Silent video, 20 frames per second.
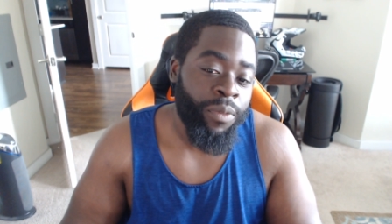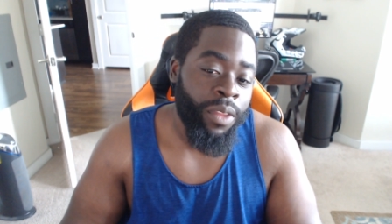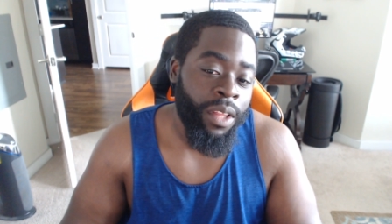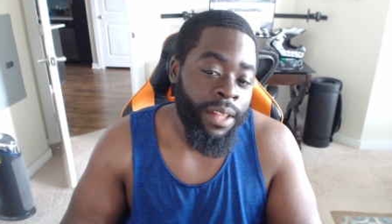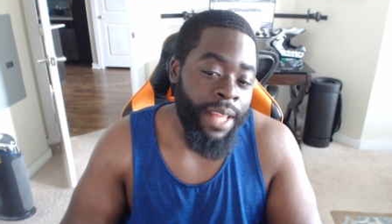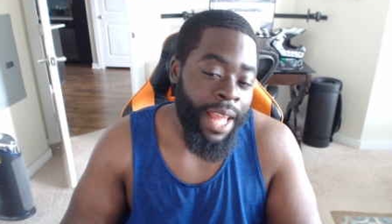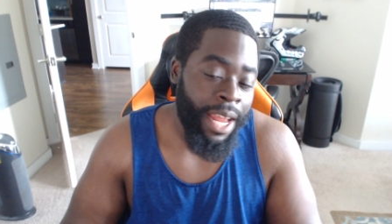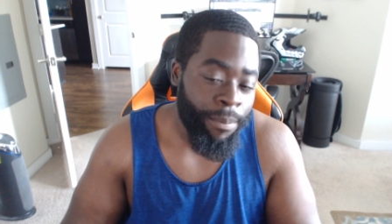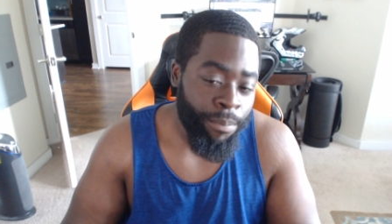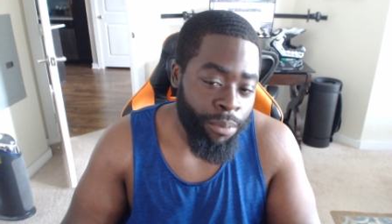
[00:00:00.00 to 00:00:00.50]

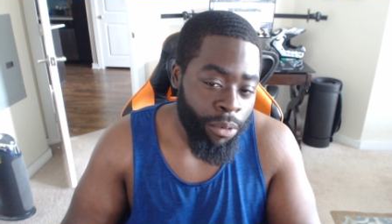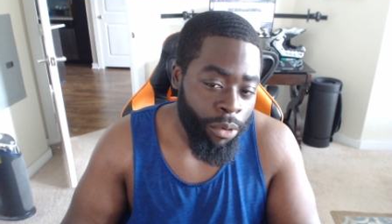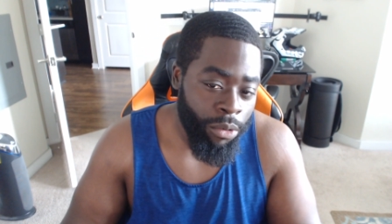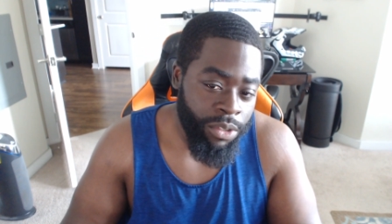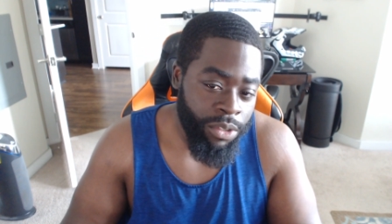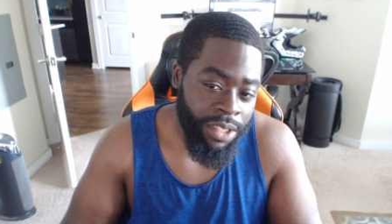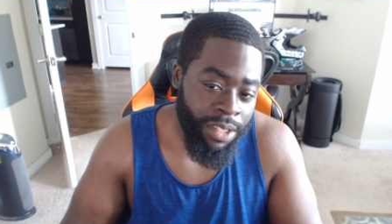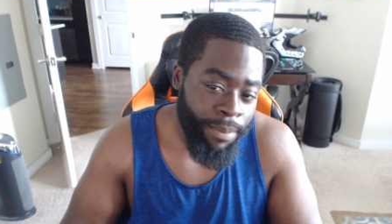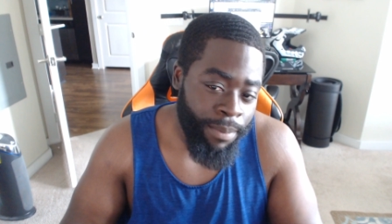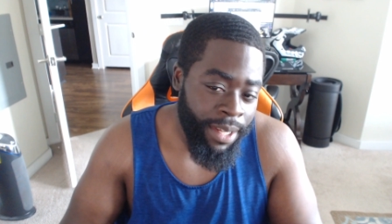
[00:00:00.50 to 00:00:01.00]
That
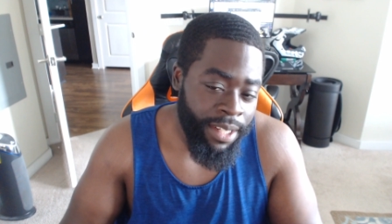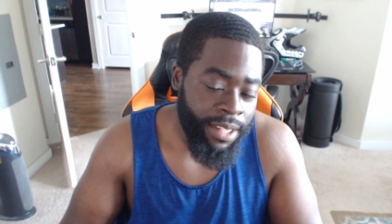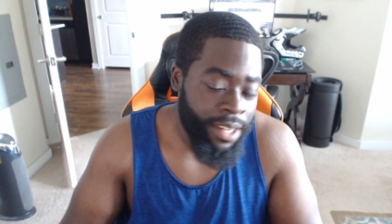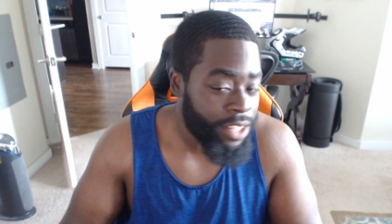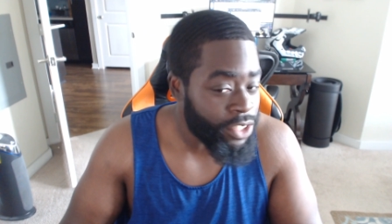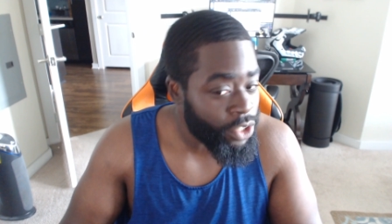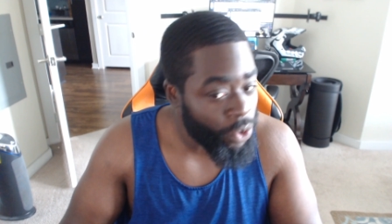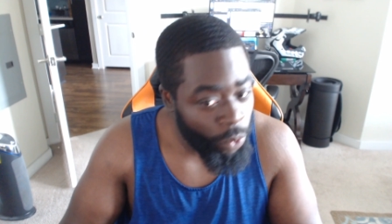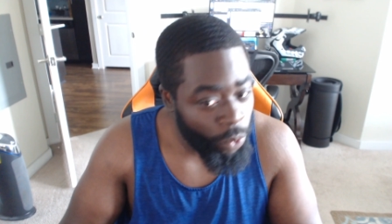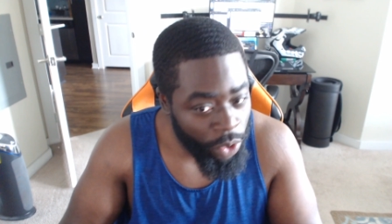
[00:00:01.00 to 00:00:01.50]
approach to me
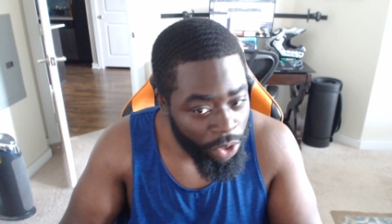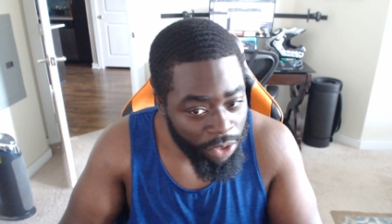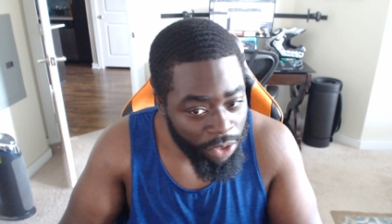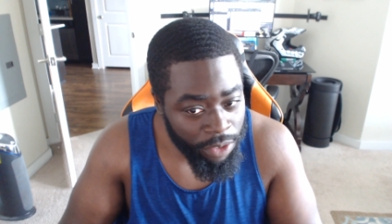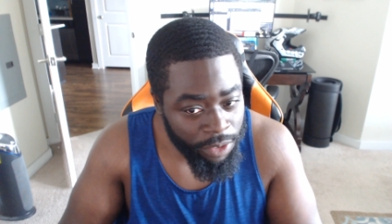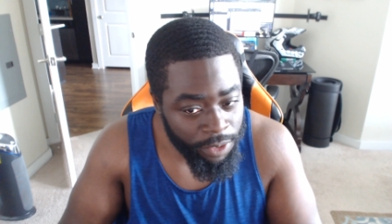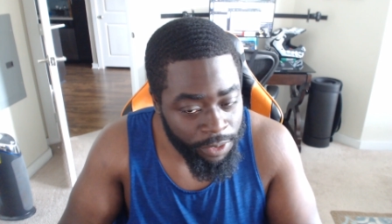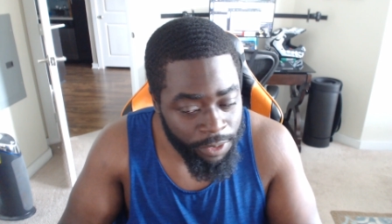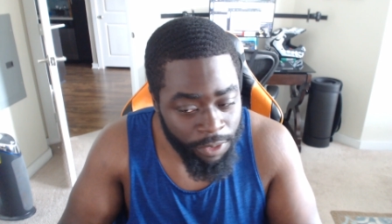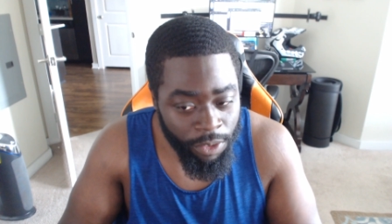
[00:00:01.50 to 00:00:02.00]
doesn't
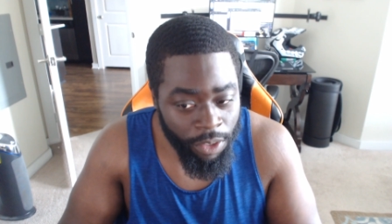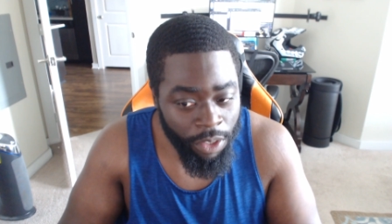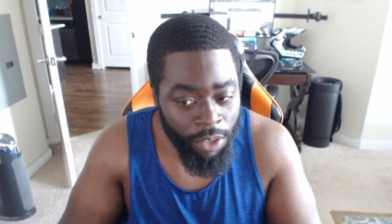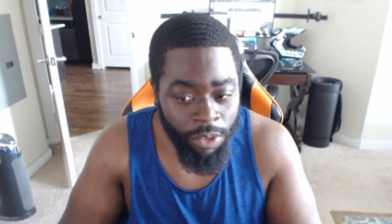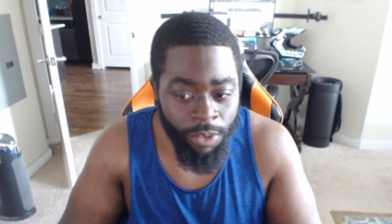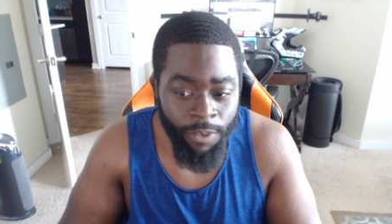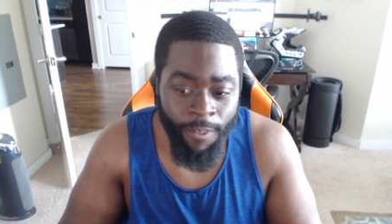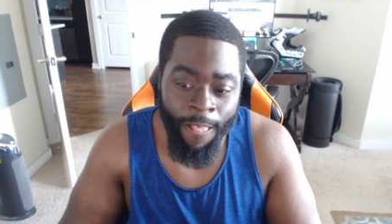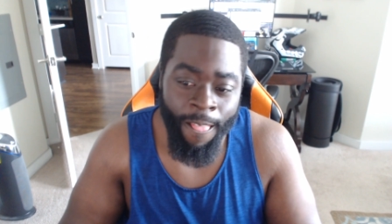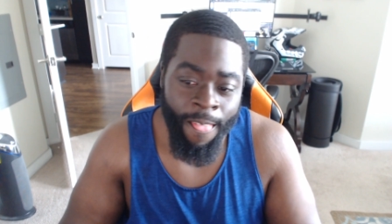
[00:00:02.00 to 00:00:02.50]
work, you
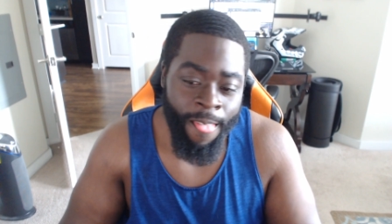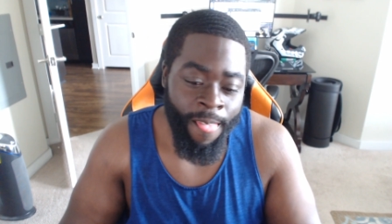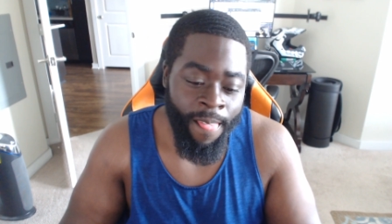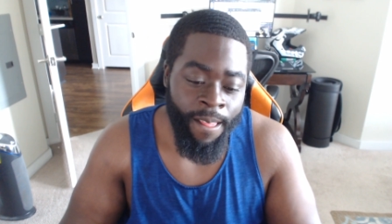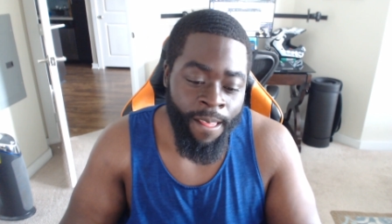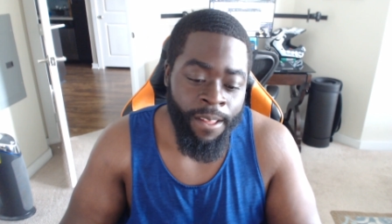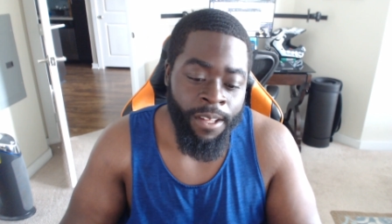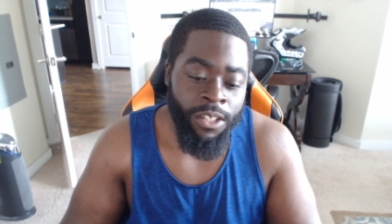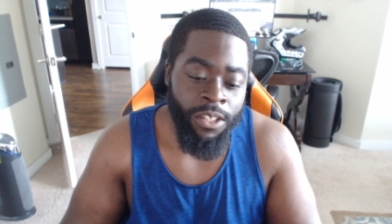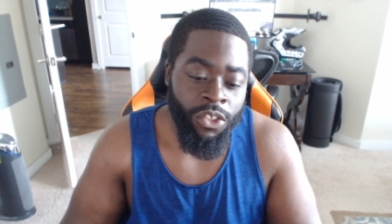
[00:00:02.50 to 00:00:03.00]
know?
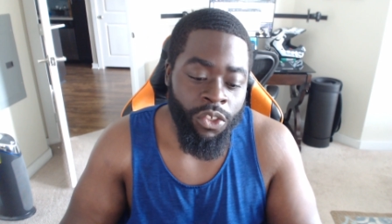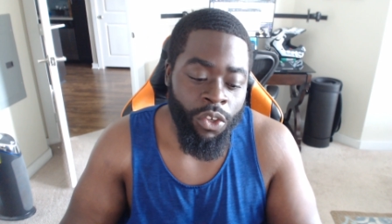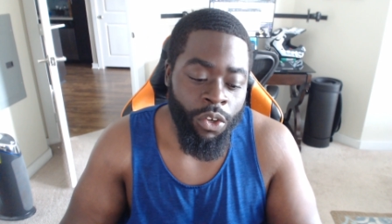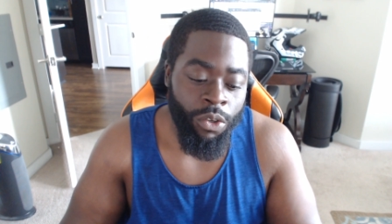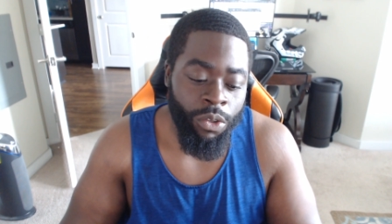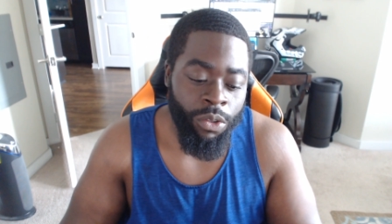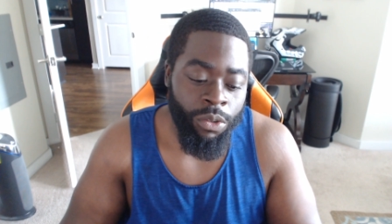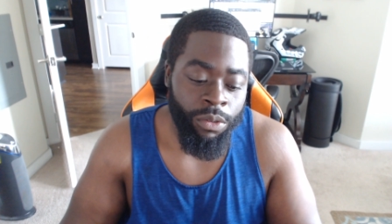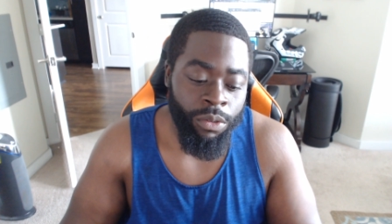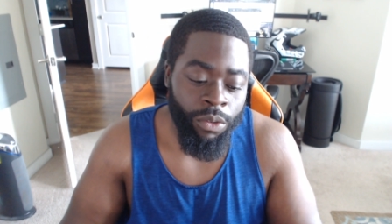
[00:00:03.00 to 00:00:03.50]

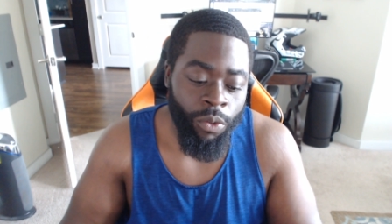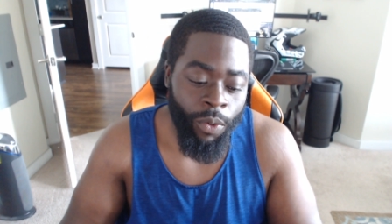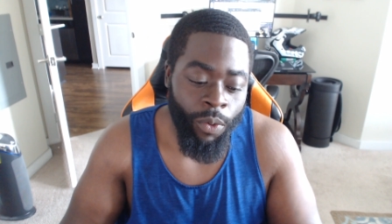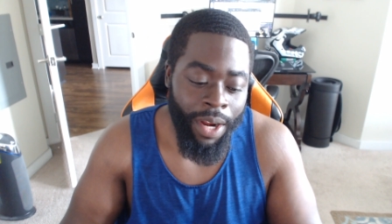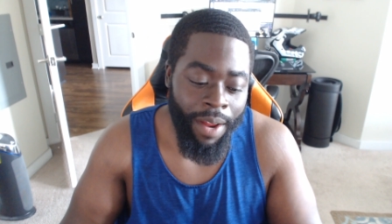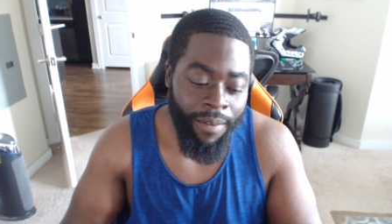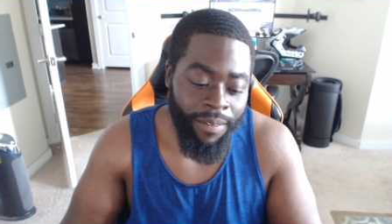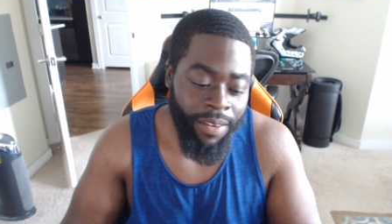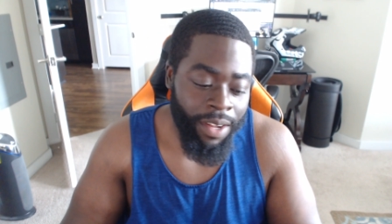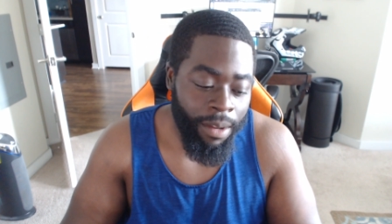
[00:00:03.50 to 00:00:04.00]
So what
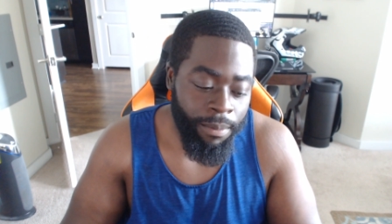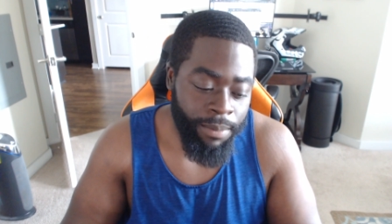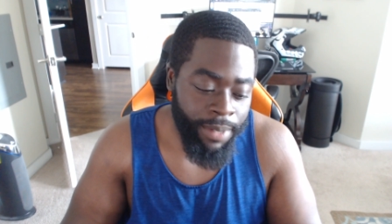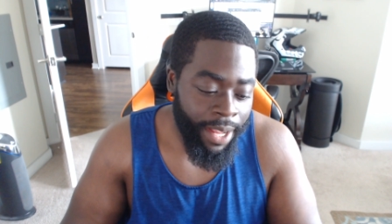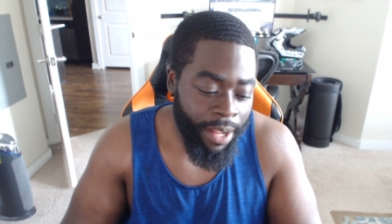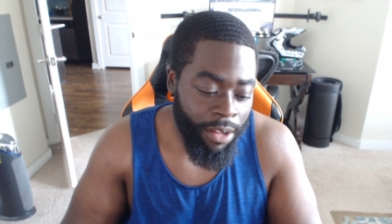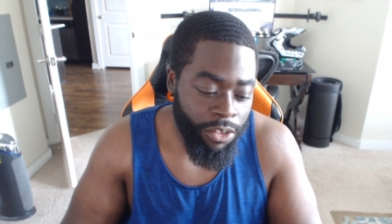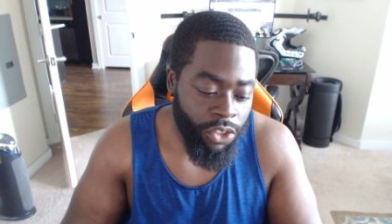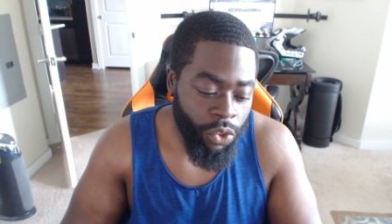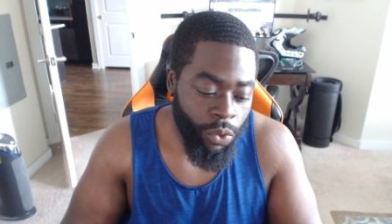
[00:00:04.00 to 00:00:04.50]
I've come
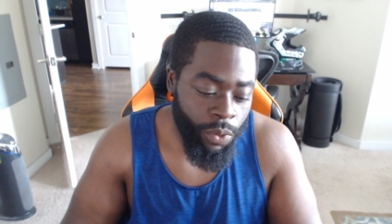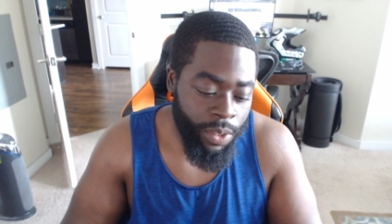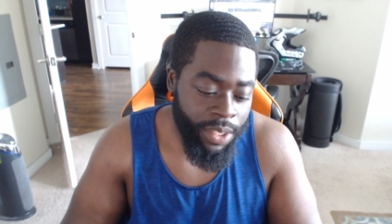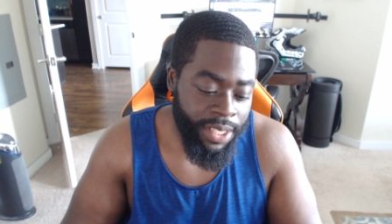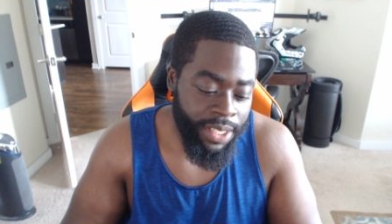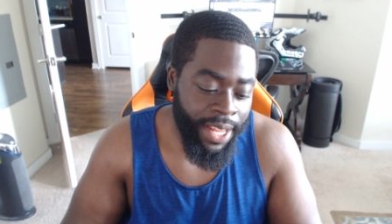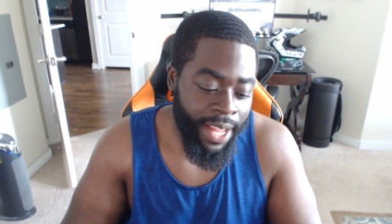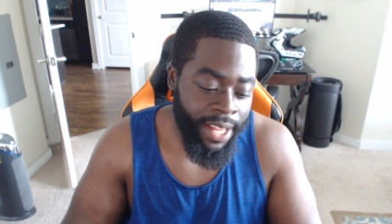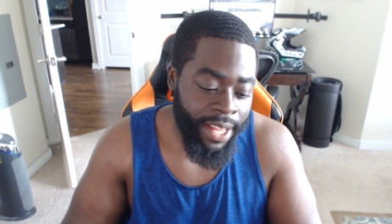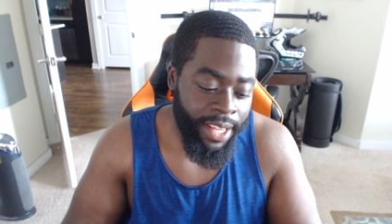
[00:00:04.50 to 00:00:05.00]
down to is
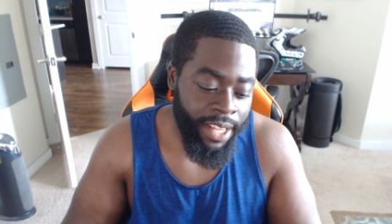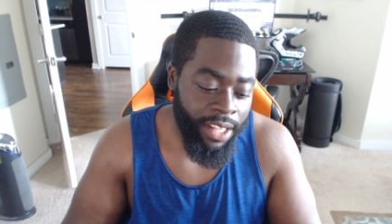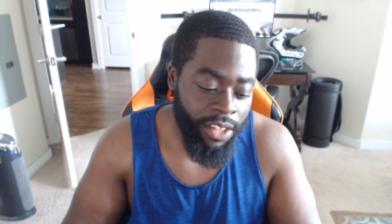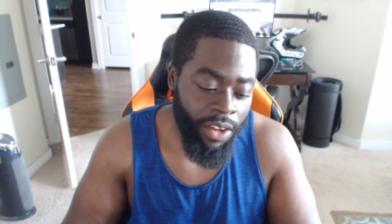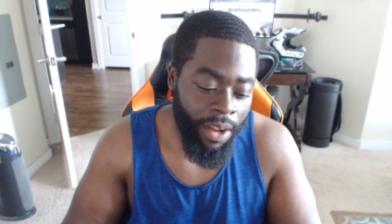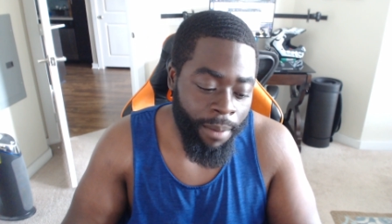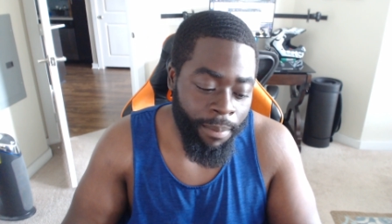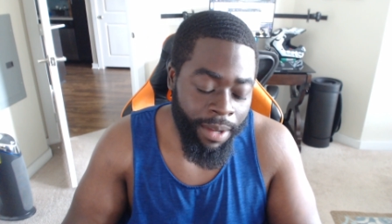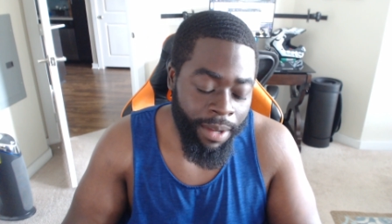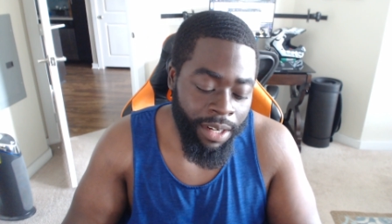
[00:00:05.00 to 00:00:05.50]
that either
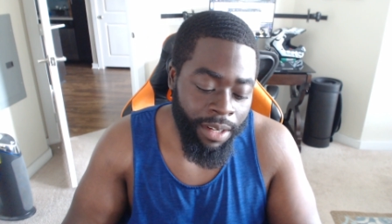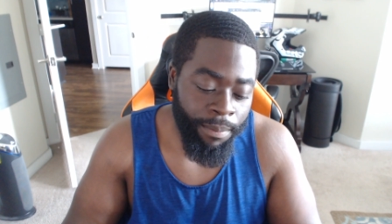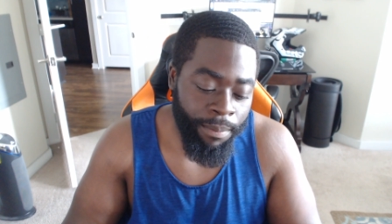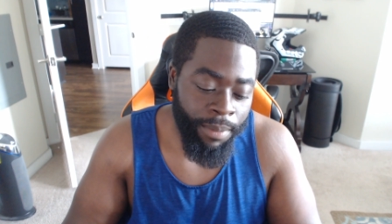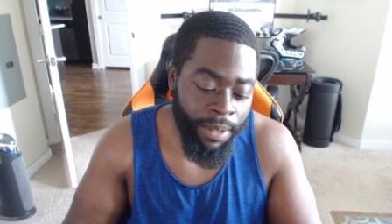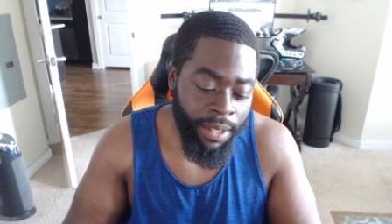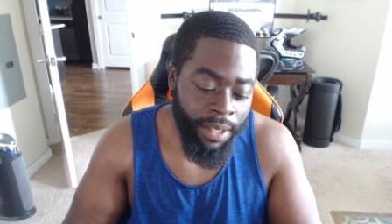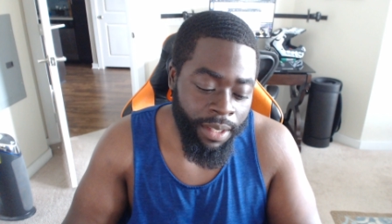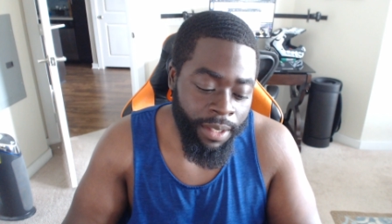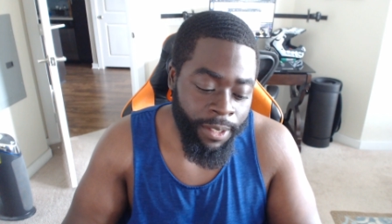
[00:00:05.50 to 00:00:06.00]
I'm going to
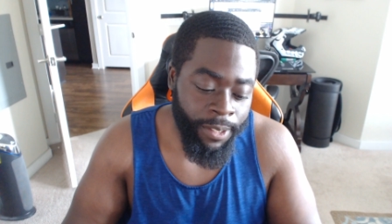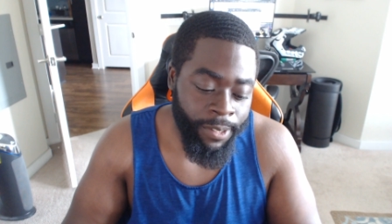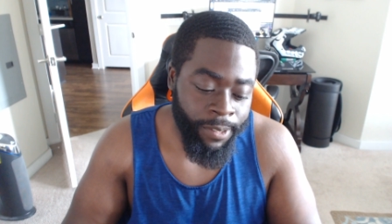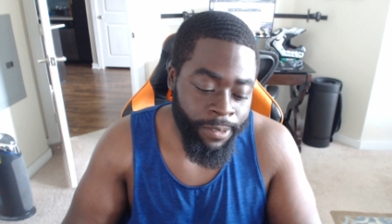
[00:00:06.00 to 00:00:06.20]
be